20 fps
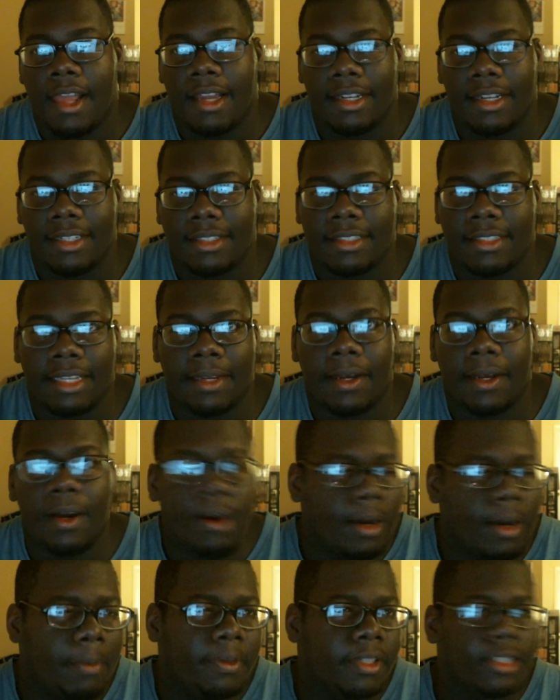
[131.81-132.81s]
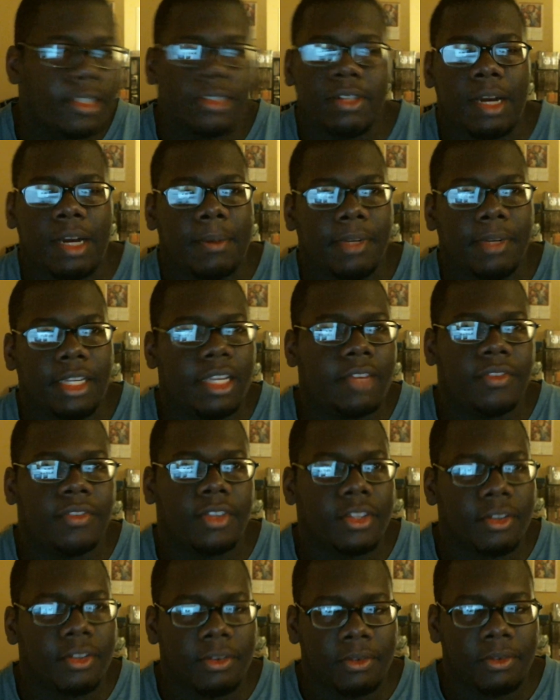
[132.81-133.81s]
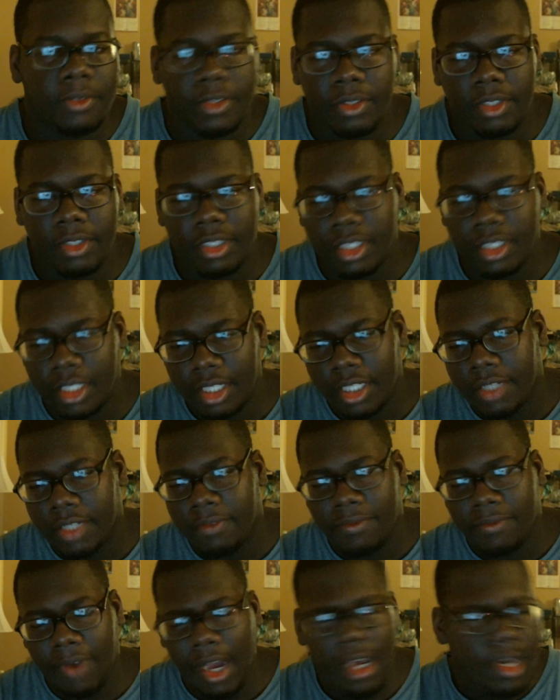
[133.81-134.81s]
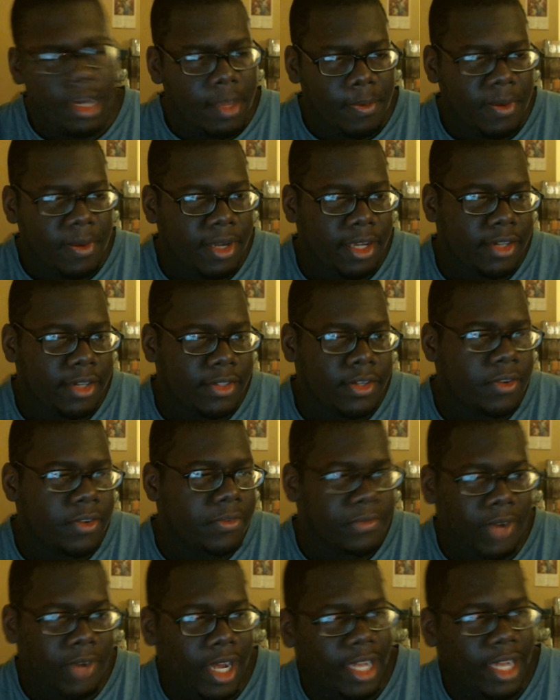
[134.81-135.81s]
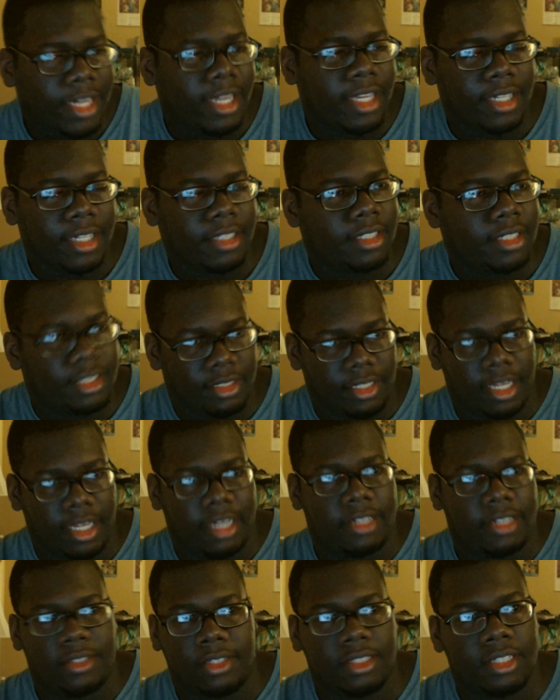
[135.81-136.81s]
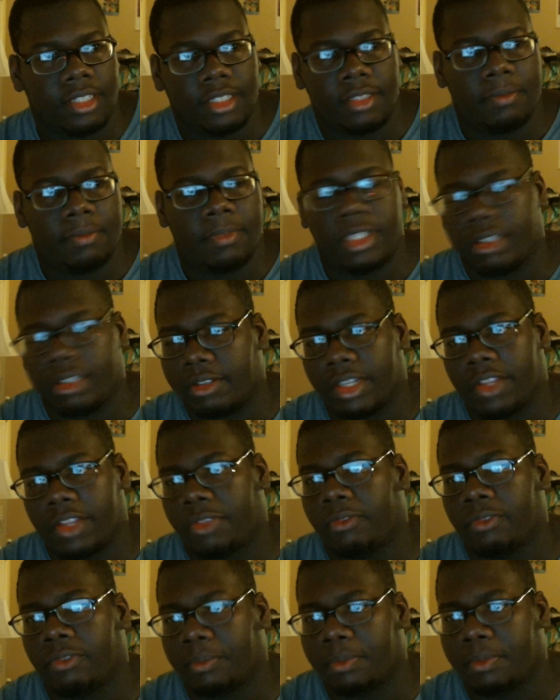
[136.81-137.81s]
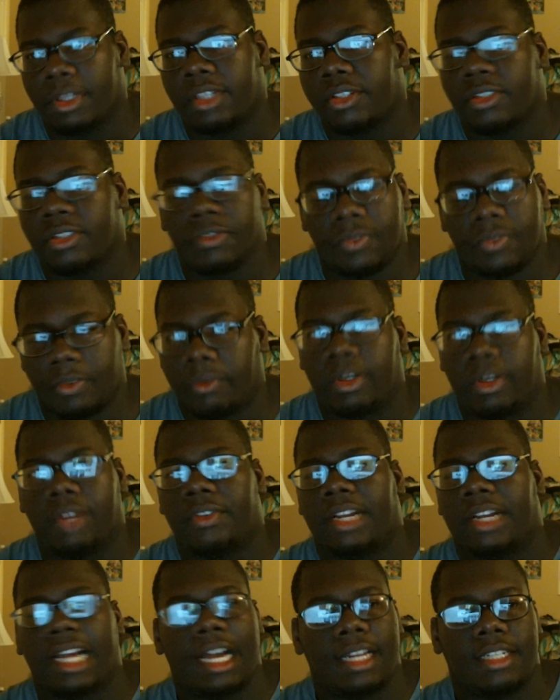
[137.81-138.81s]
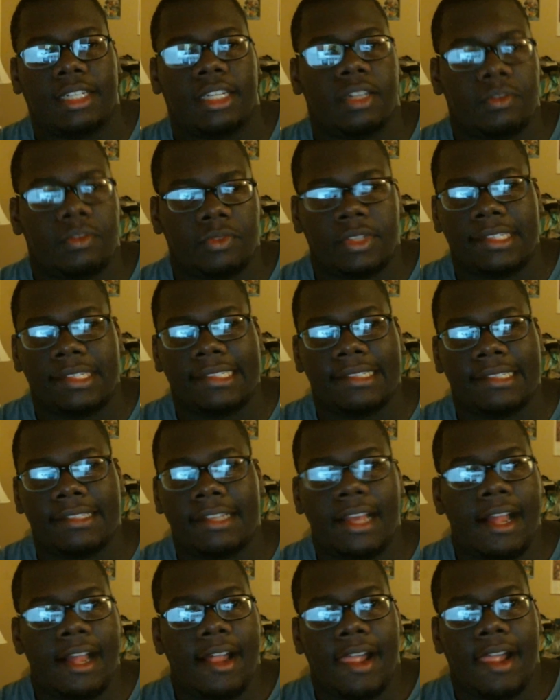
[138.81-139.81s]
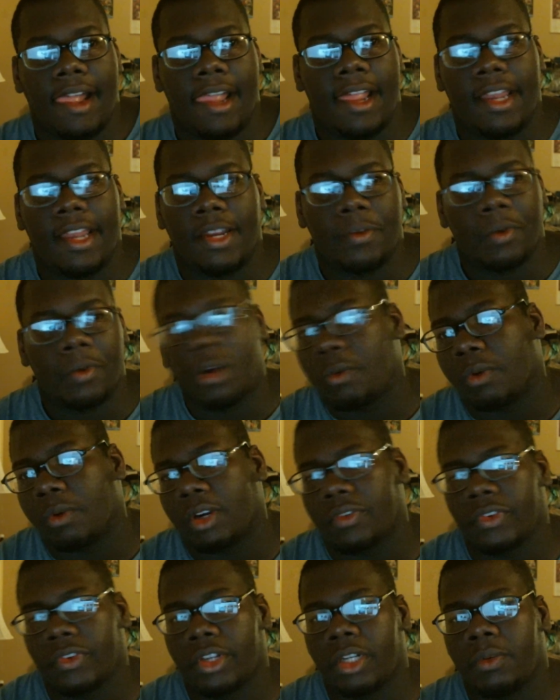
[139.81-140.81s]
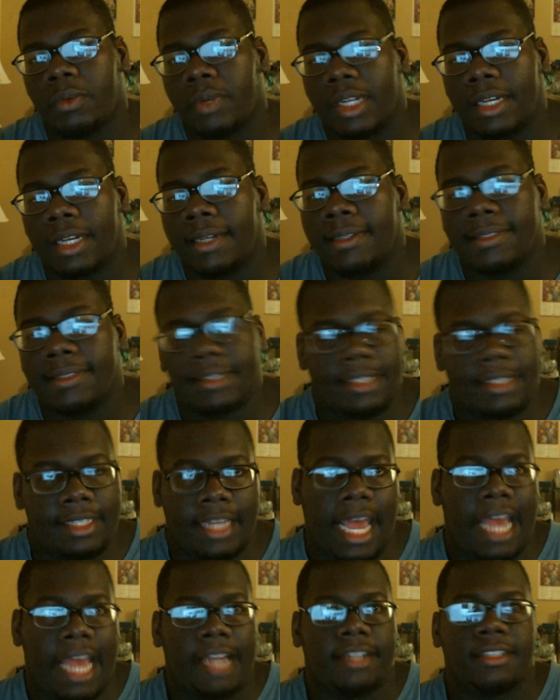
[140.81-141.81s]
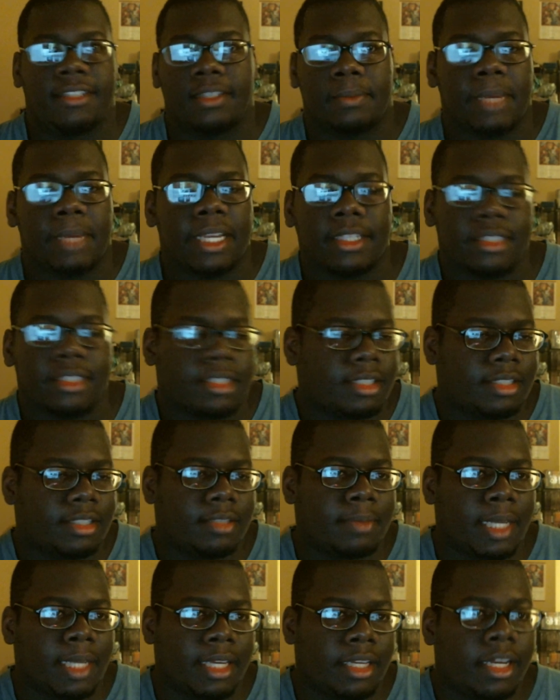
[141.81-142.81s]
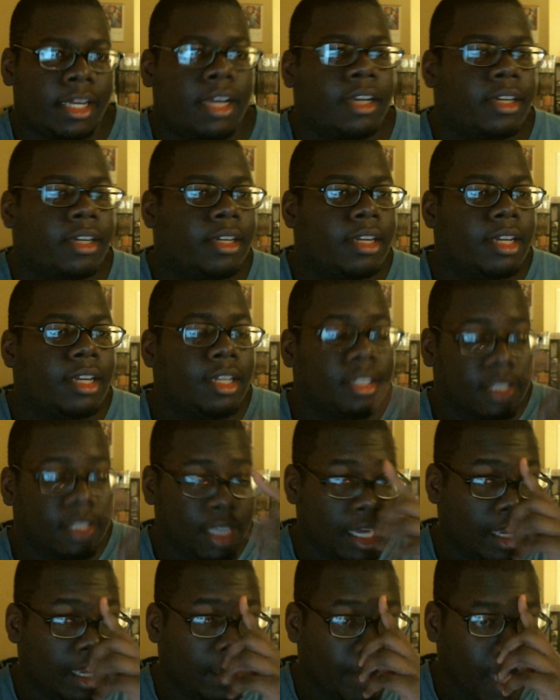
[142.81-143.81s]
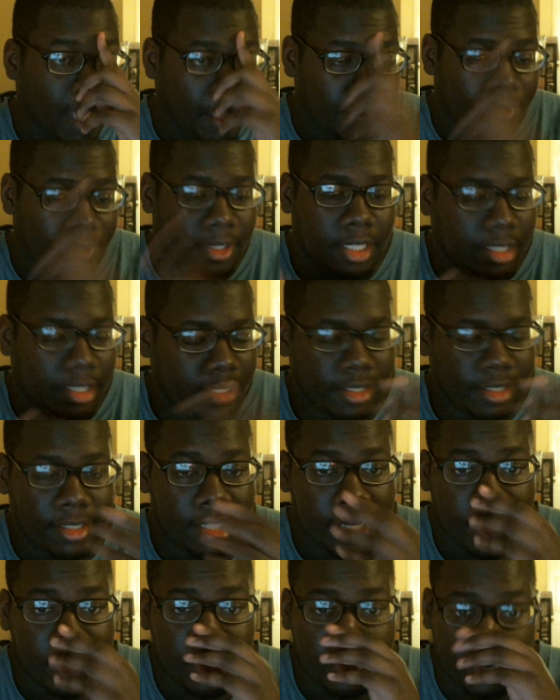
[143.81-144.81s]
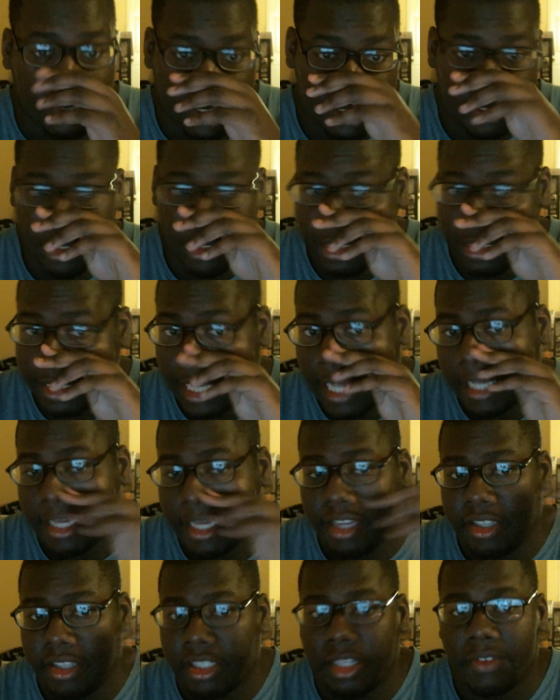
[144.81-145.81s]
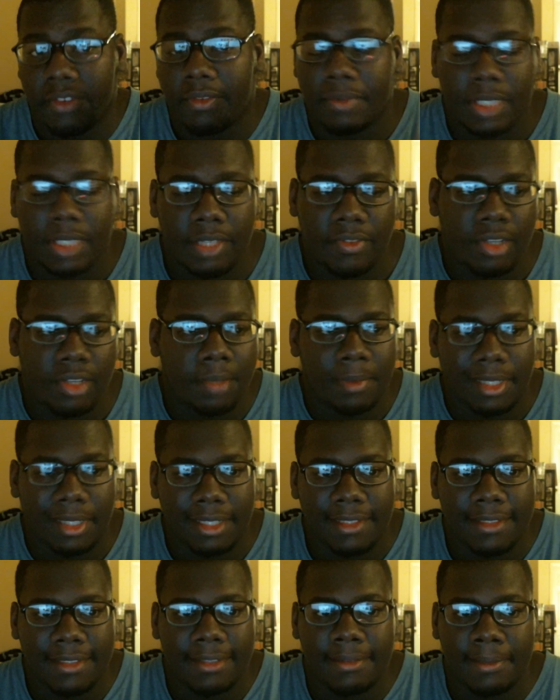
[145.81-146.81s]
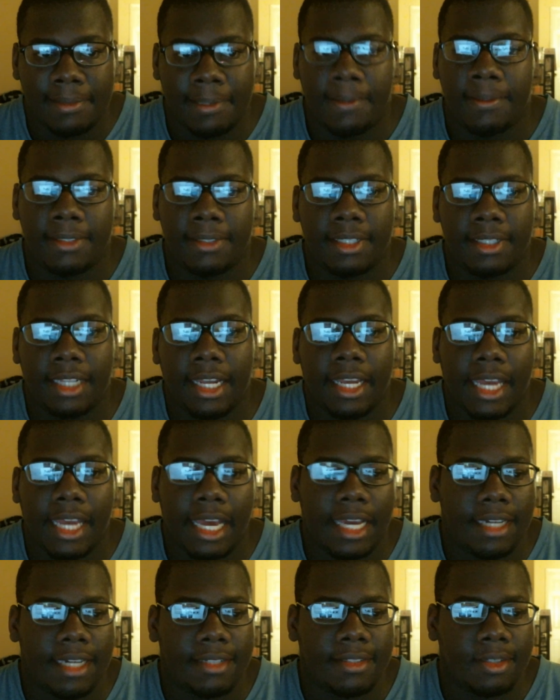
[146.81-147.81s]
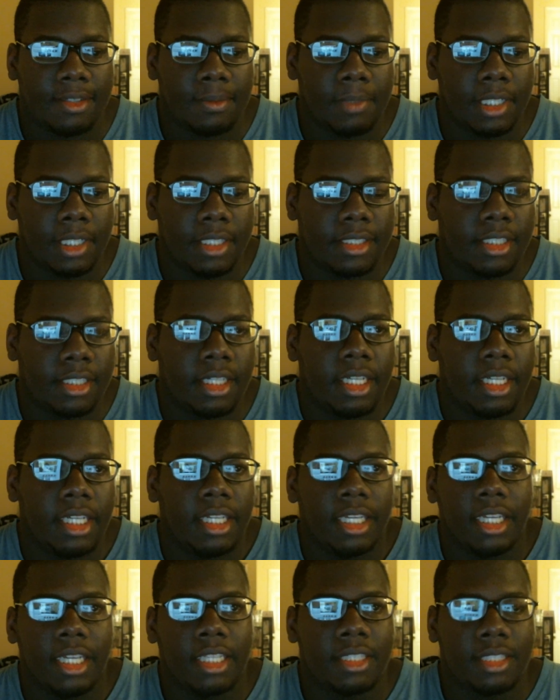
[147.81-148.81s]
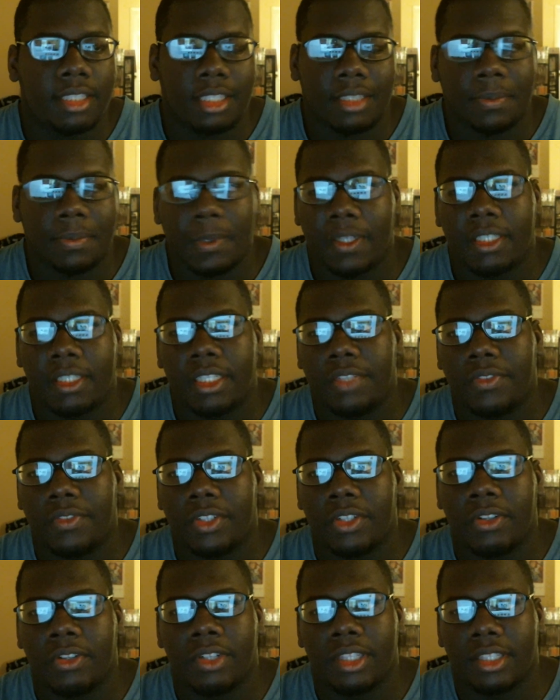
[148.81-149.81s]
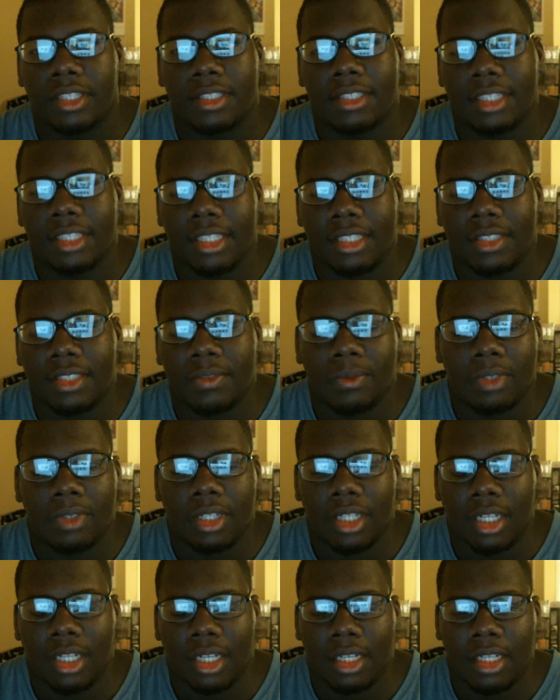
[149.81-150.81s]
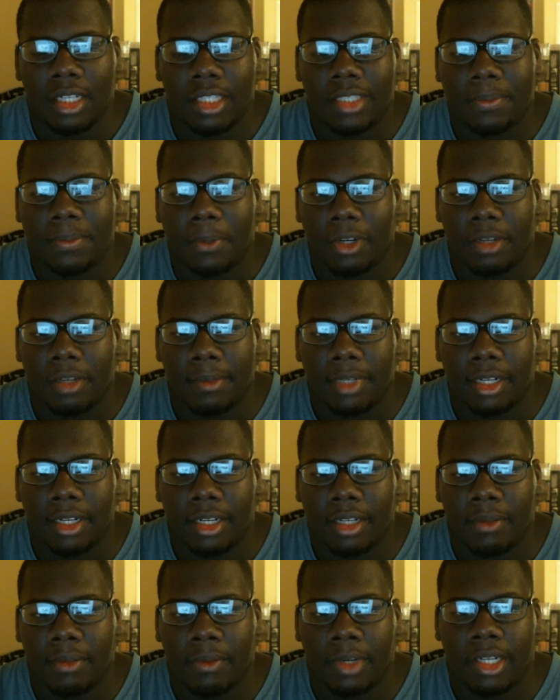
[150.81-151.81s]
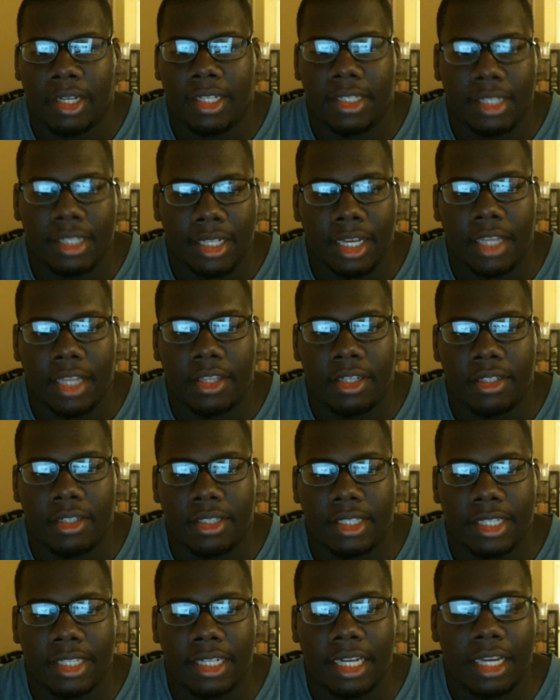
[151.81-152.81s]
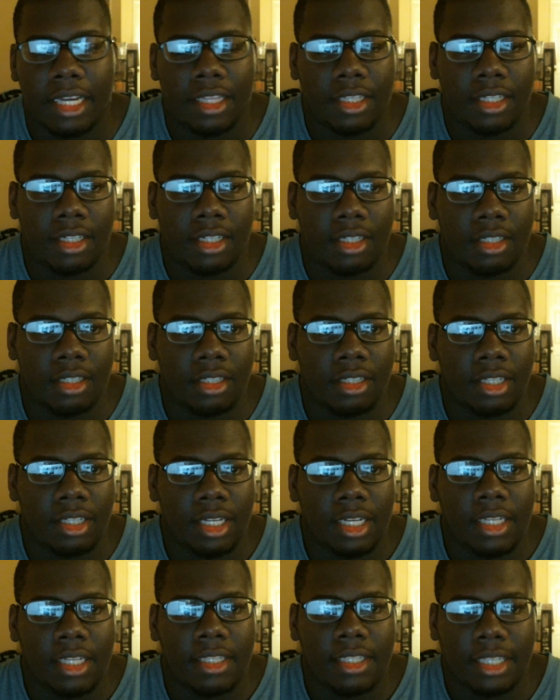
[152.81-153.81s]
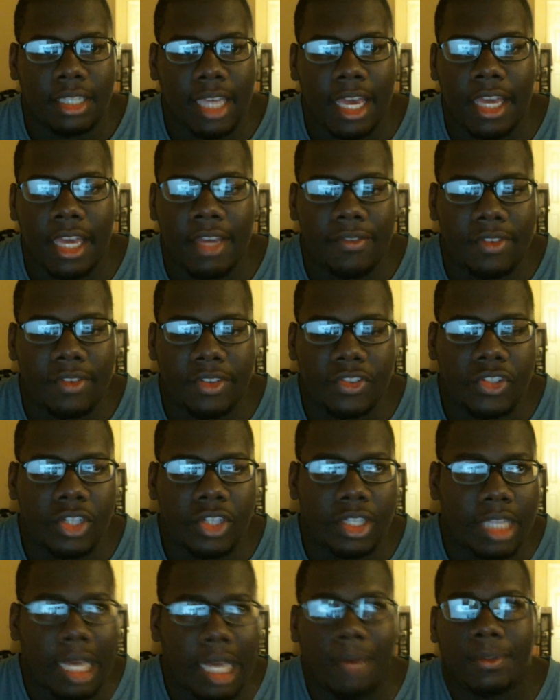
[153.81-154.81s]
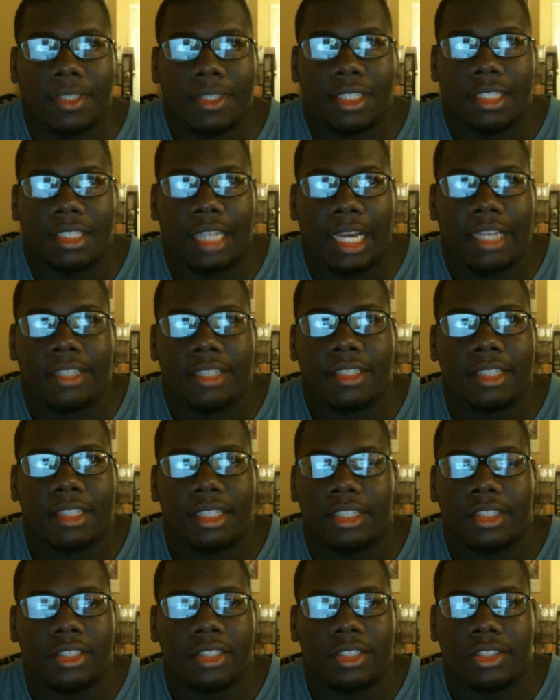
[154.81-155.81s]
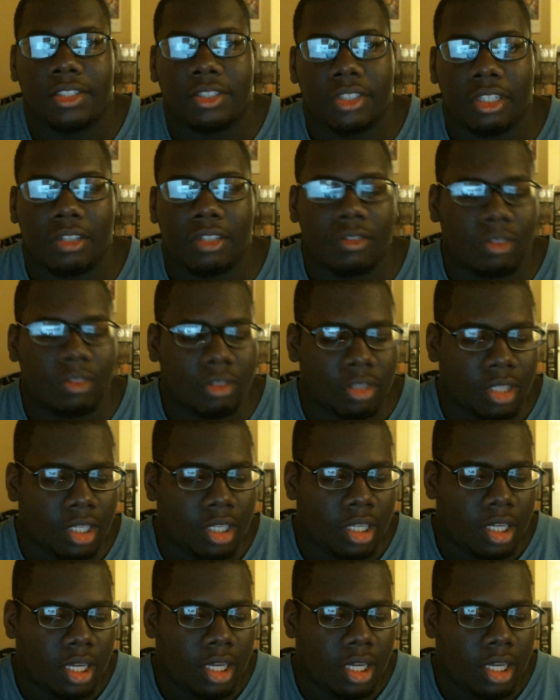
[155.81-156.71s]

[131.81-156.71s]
And it's like, oh, Pikachu, I believe in you. You can fight it, Pikachu, fight it. And then Ash, and then it'll gift him for Pikachu for whatever goddamn reason. And it won't work for anyone else, and then Ash is amazing because he's main character. So I am happy they just did it traditionally and him give himself up, because he's grown to like Ash so much. And especially even during the scenes where his Pokemon are working together to get out of the cave and shit. That was a nice thing just in general.